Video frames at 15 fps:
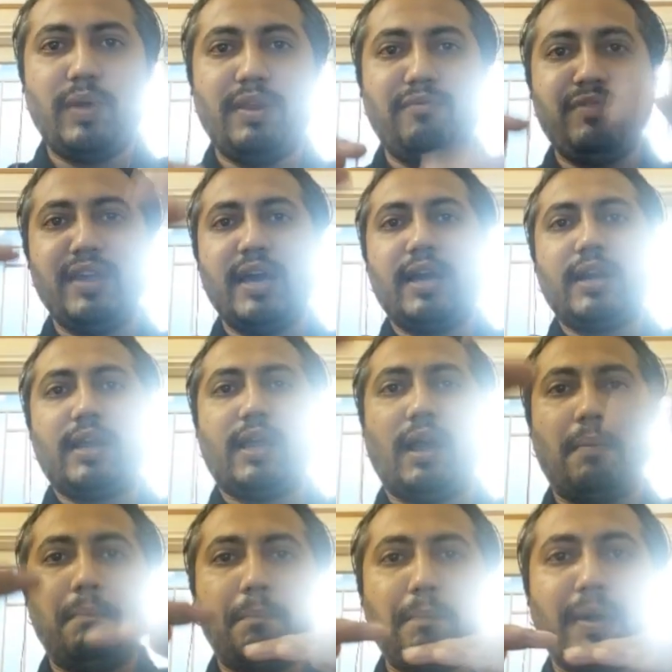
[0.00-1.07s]
When we are
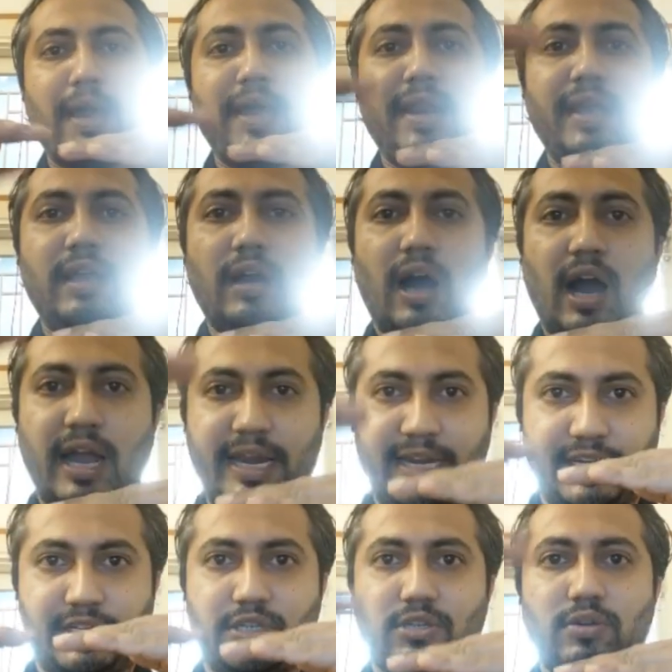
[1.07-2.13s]
comparing
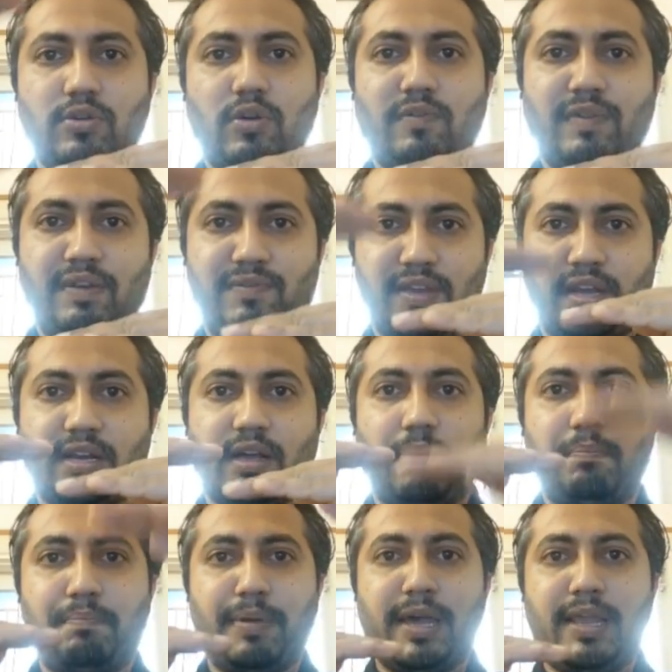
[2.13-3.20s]
height, or when we are
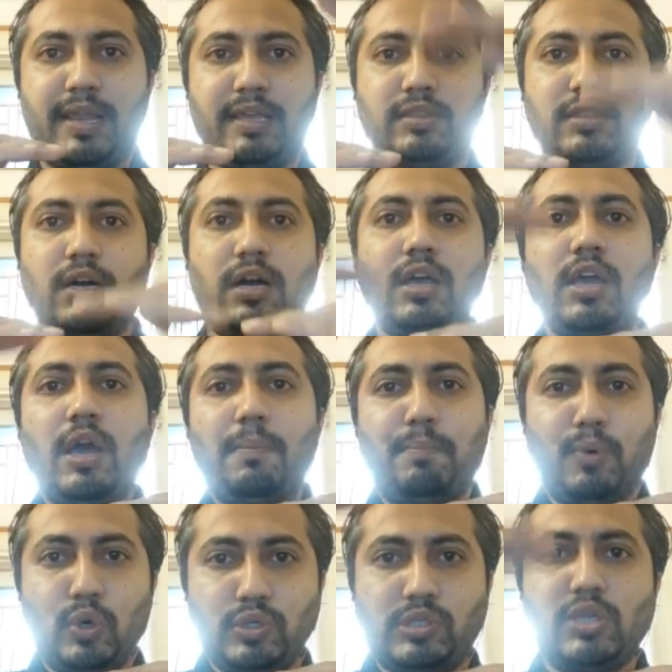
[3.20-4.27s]
comparing the
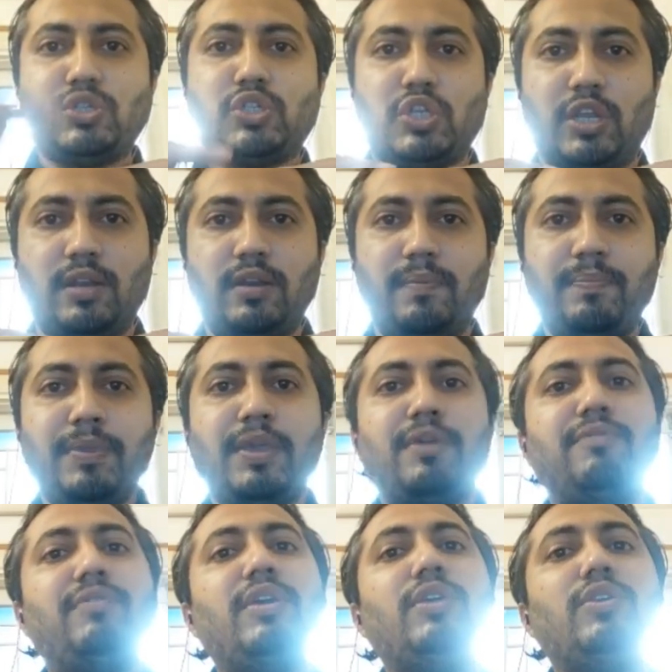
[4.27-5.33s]
position,
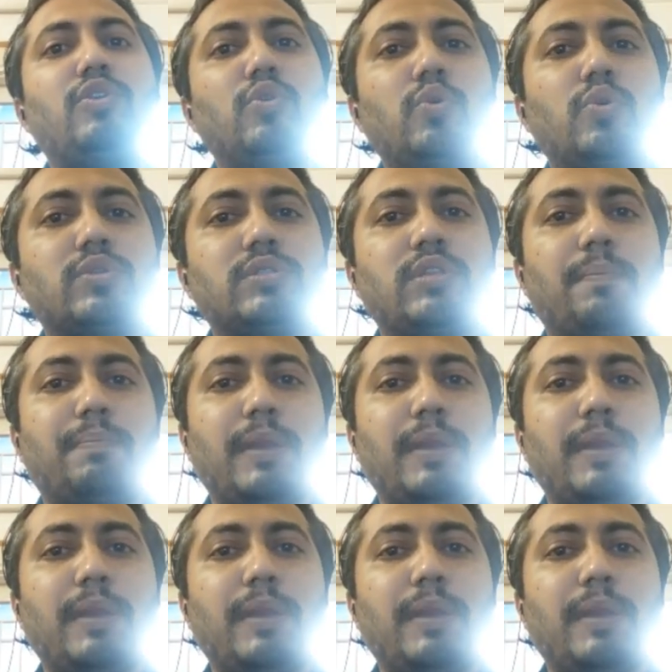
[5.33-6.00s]
we use the